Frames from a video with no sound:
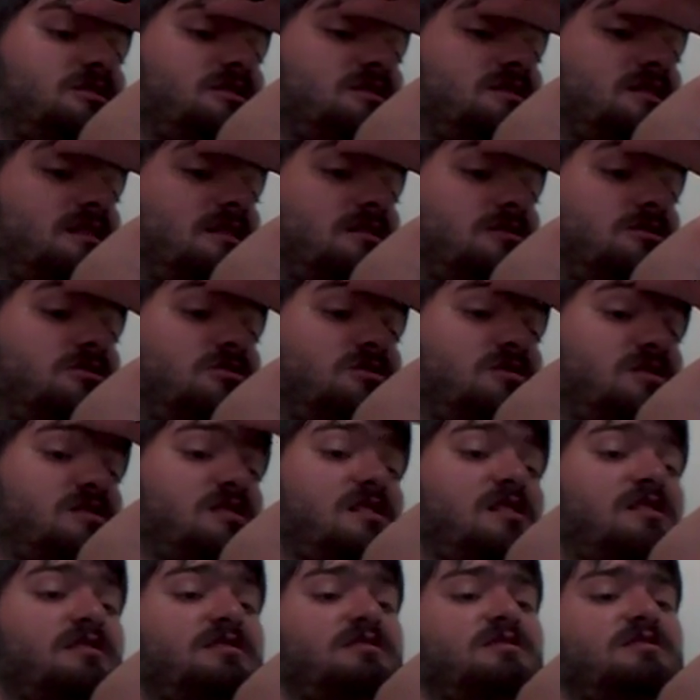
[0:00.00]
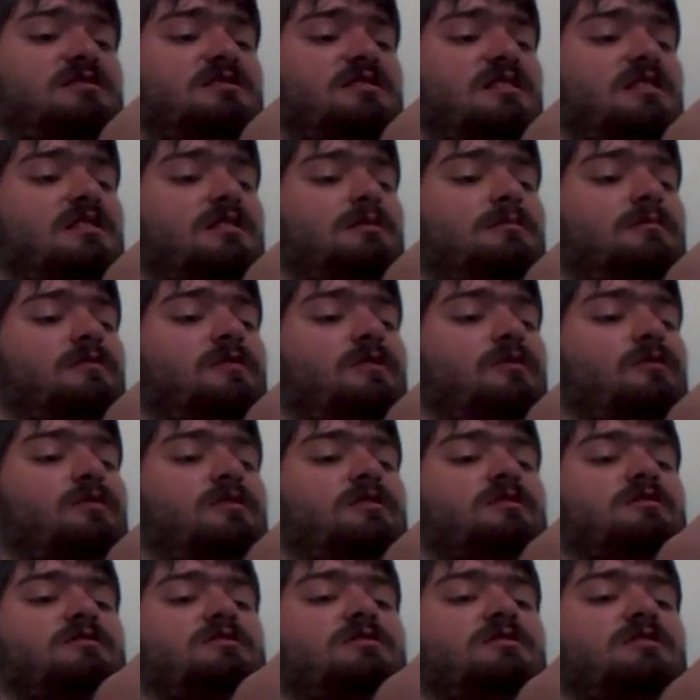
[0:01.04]
She stared into his eyes, seeing them filled
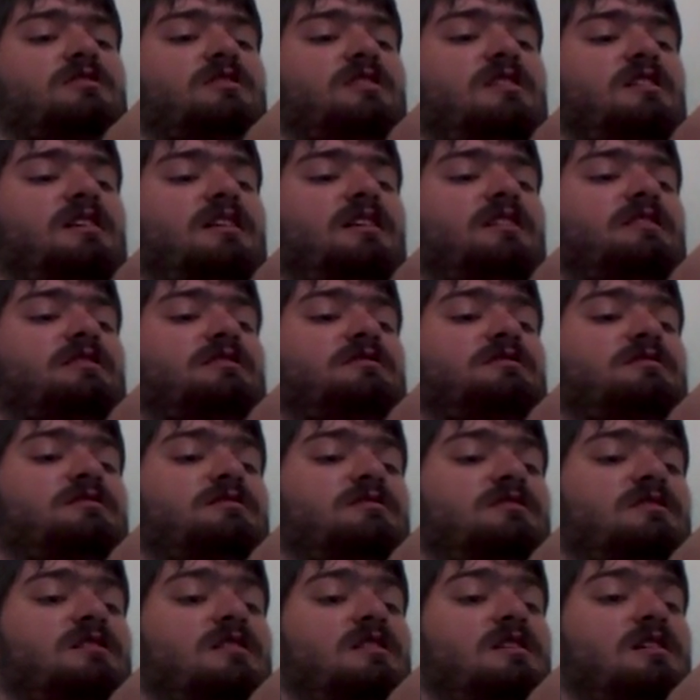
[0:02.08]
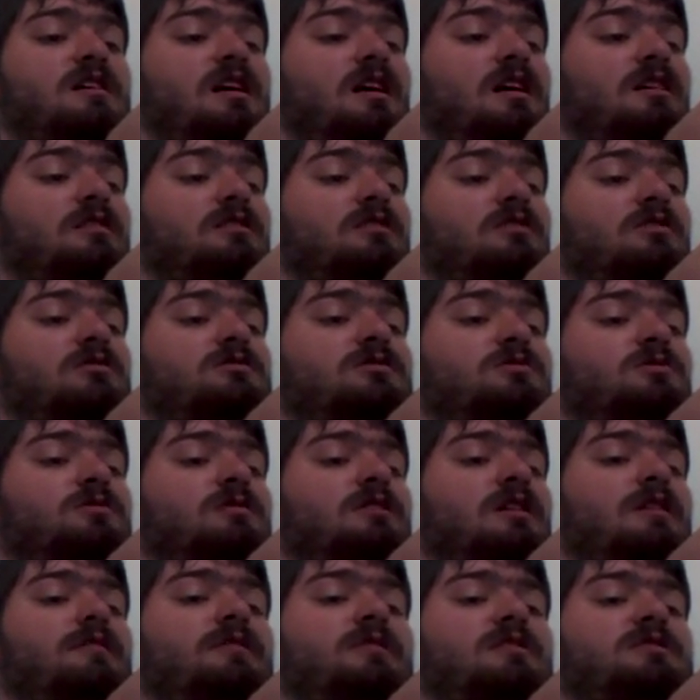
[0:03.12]
with concern and kindness. A look she
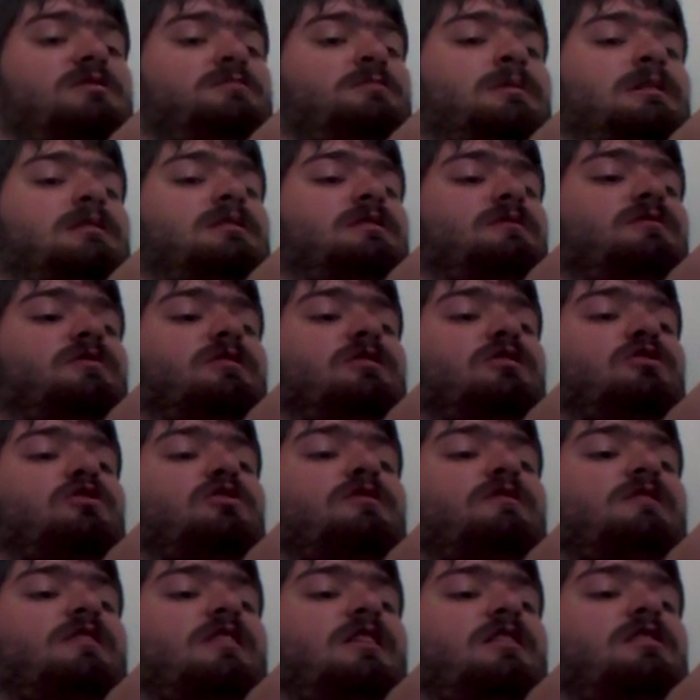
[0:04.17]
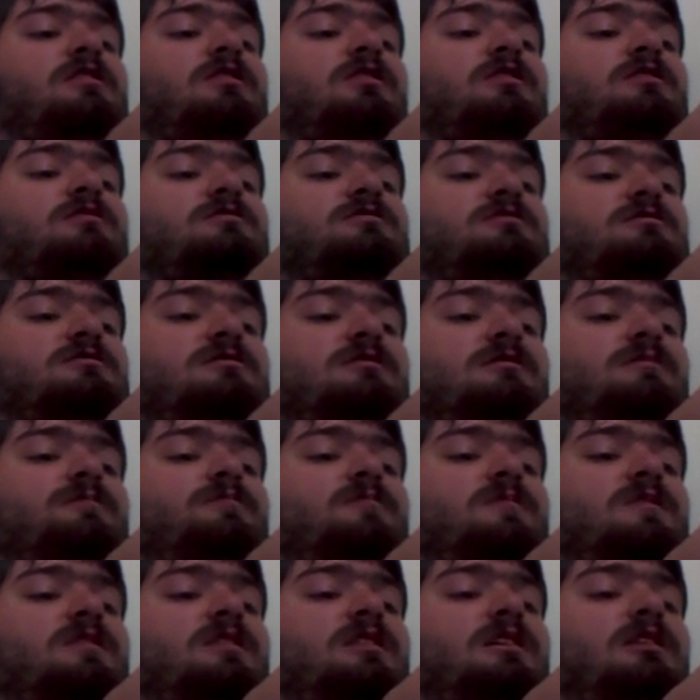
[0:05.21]
would never expect to unload of
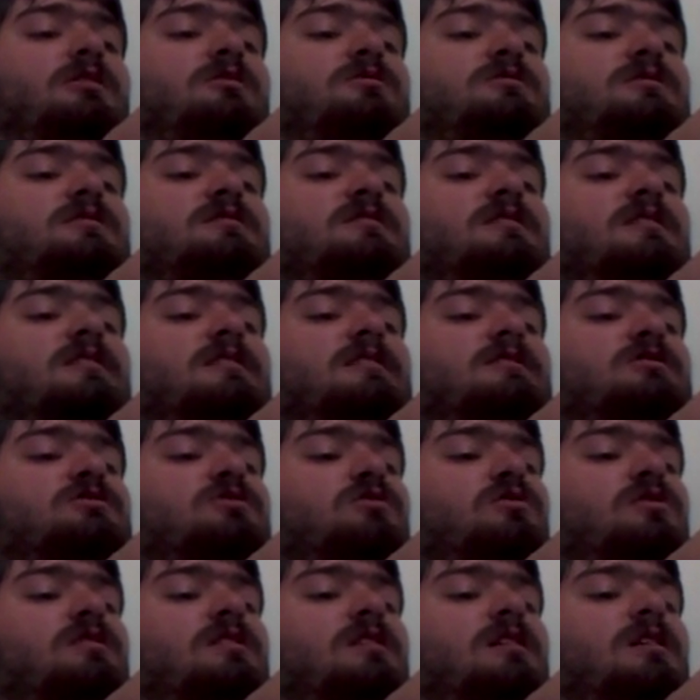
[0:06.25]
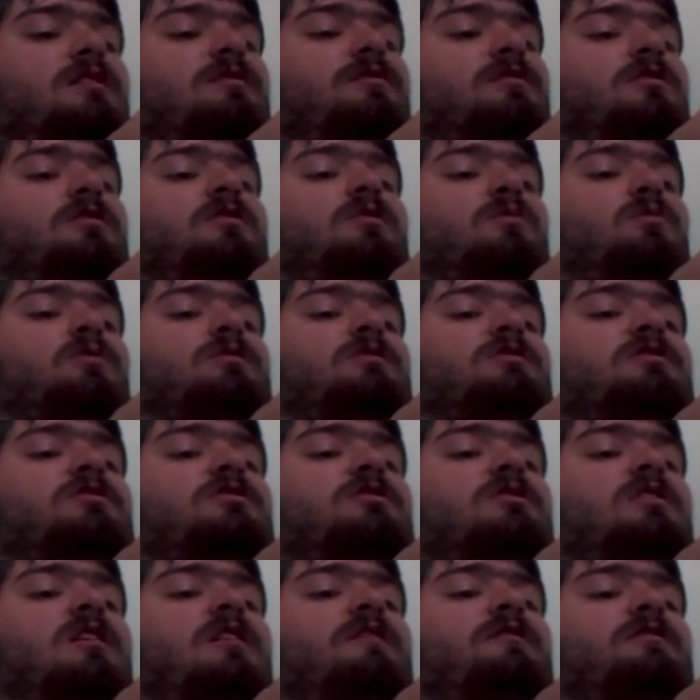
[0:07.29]
chaos. Wilson said he truly cared for her and wanted
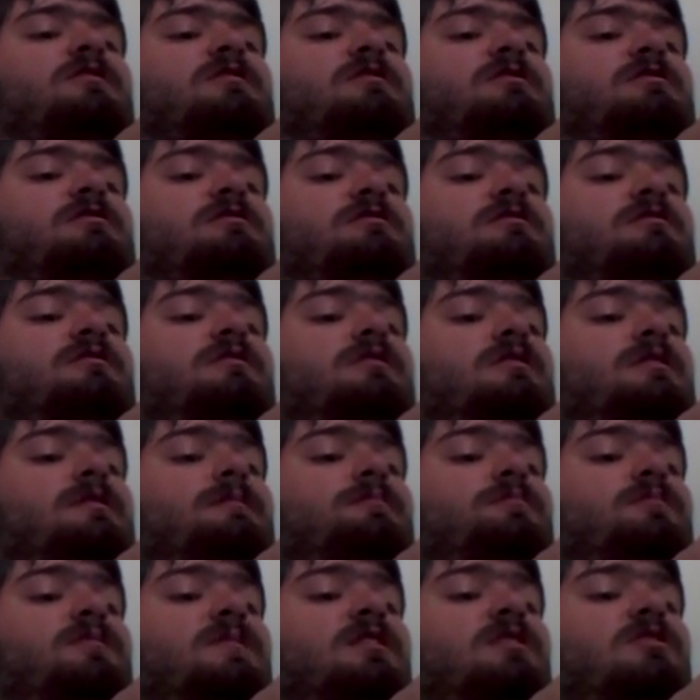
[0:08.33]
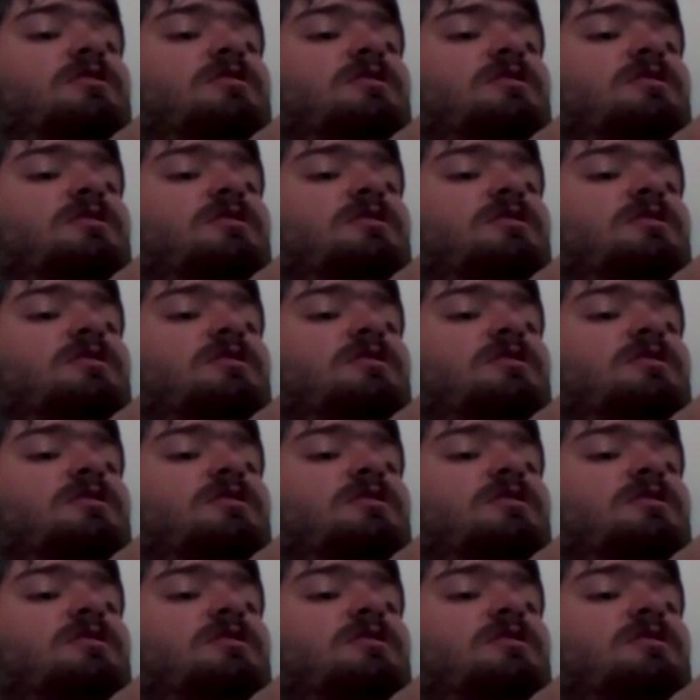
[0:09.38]
to compliment her. He